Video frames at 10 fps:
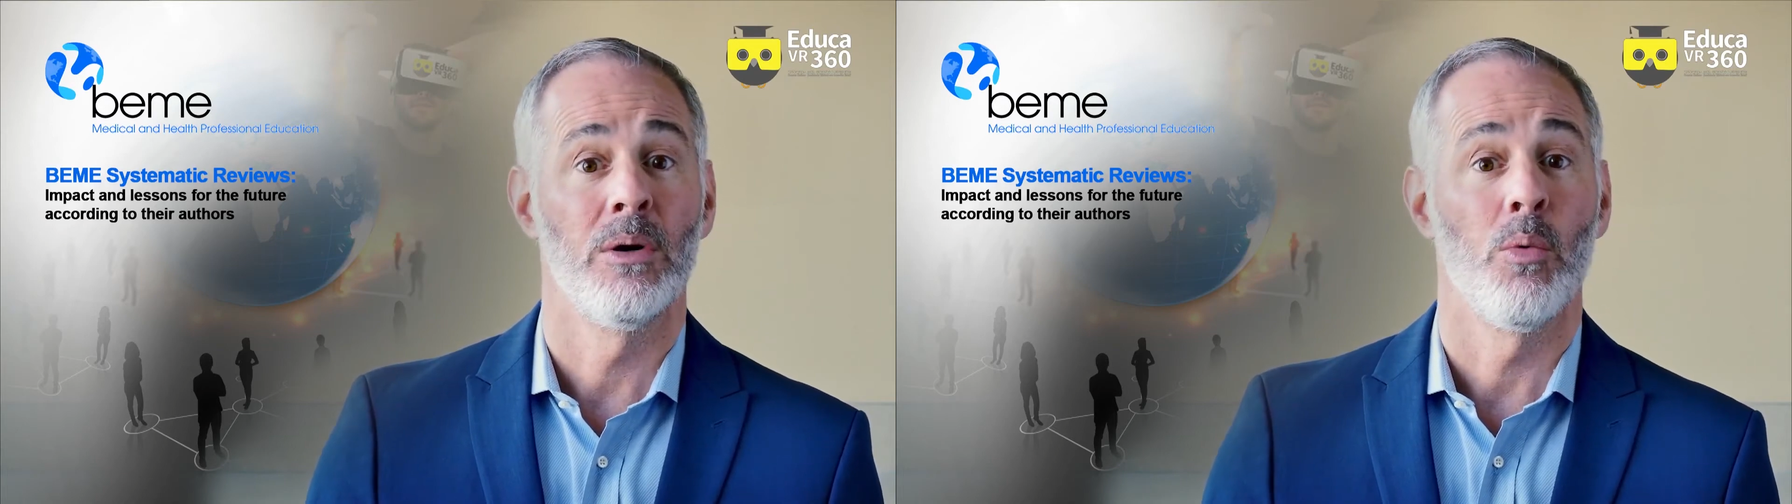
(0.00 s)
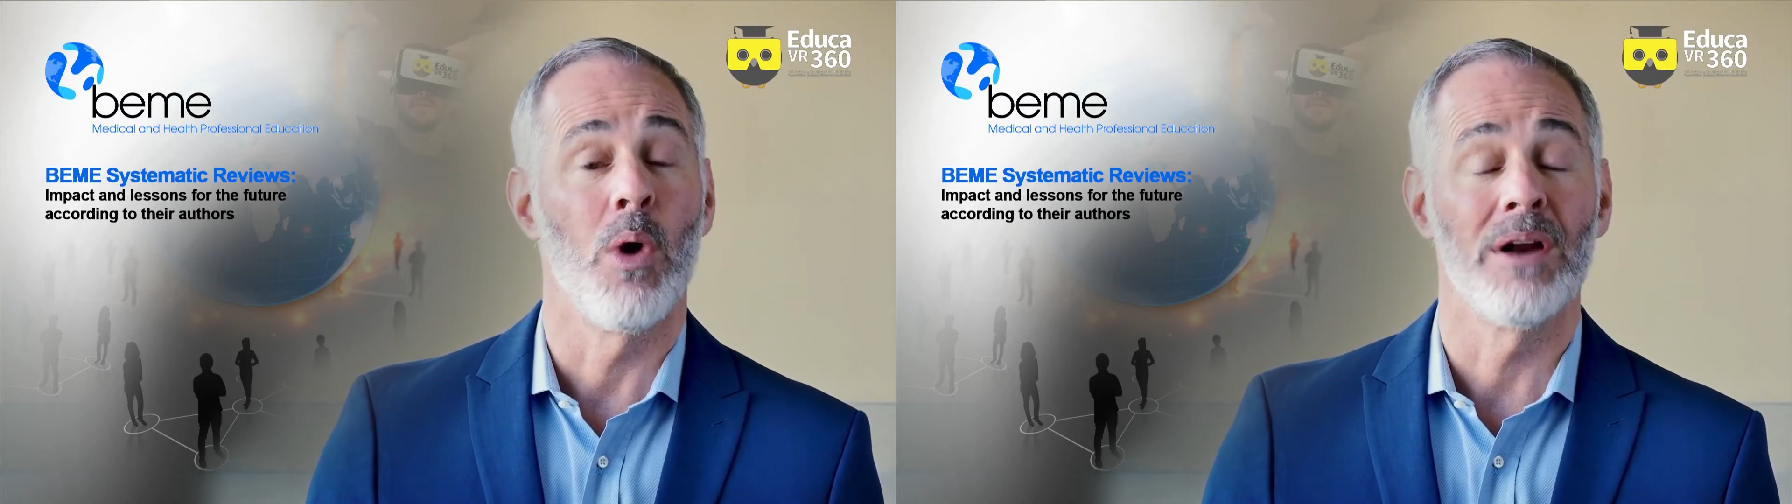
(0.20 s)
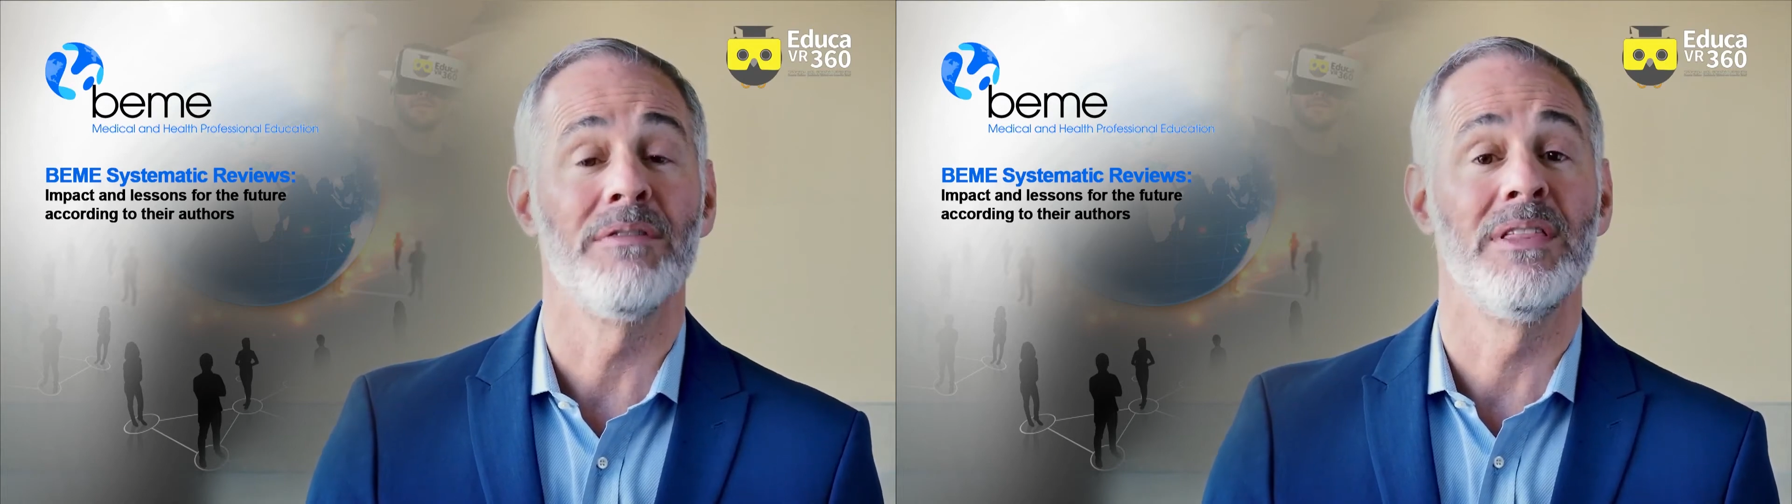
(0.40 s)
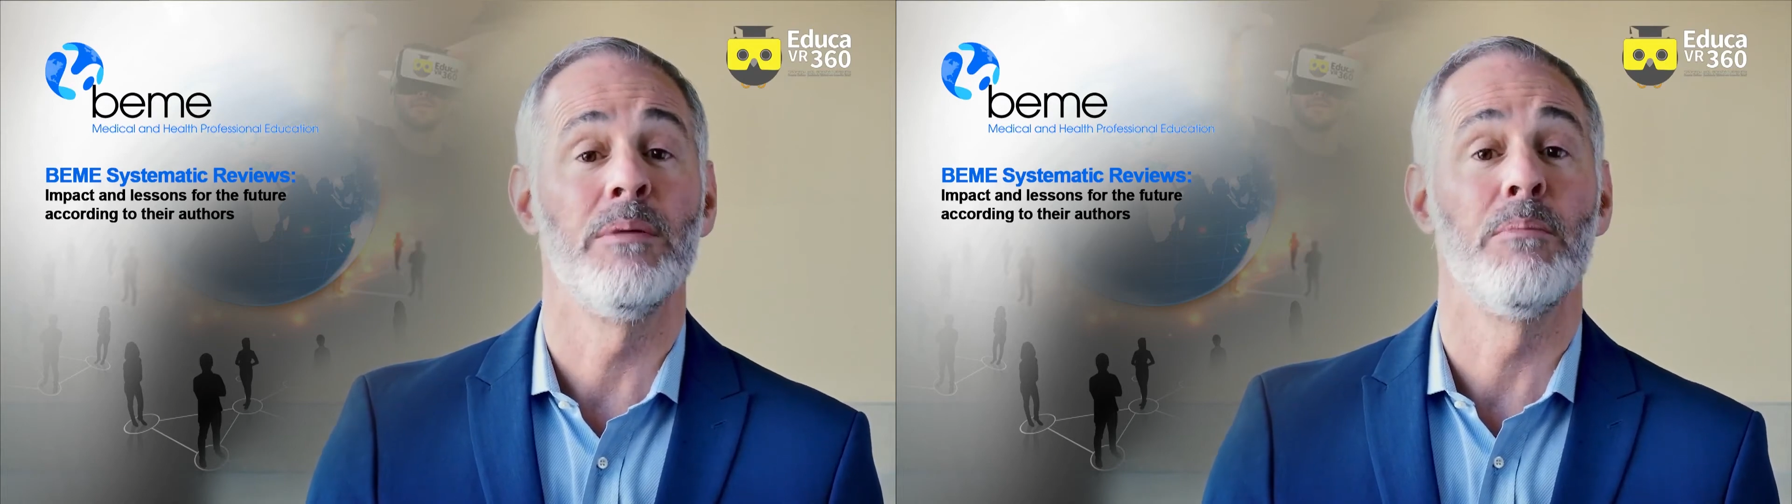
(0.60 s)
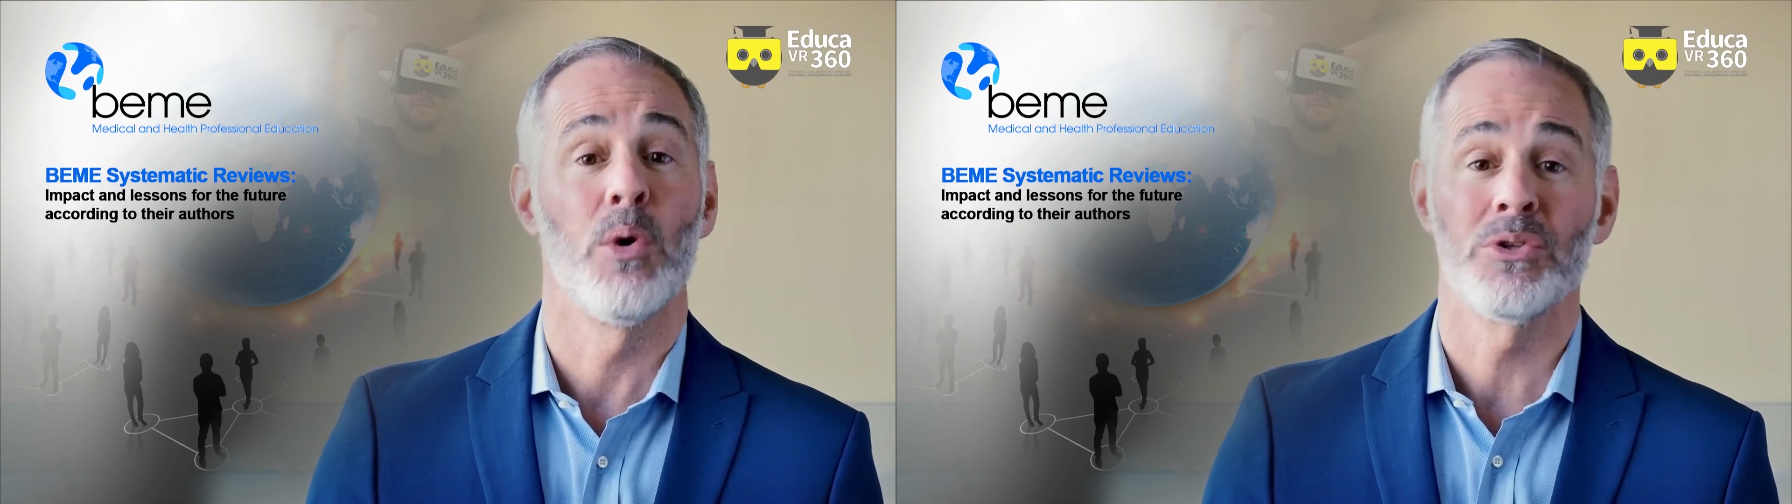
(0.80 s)
one of the
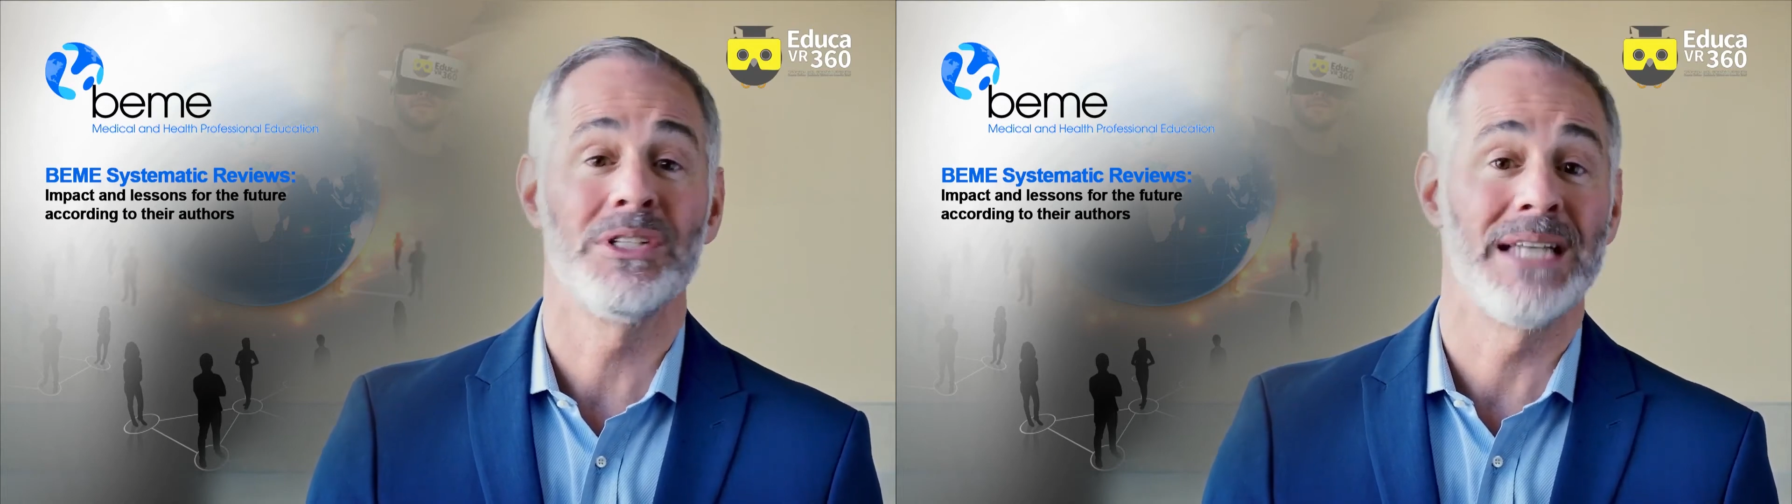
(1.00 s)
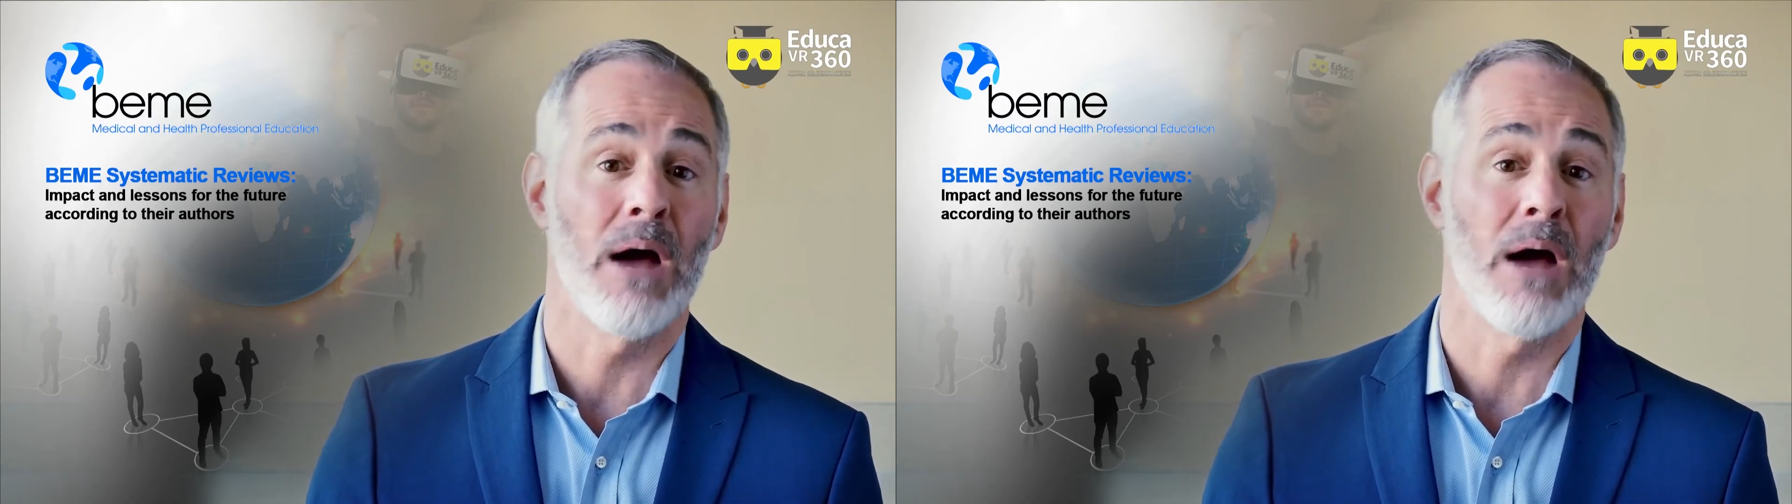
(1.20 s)
most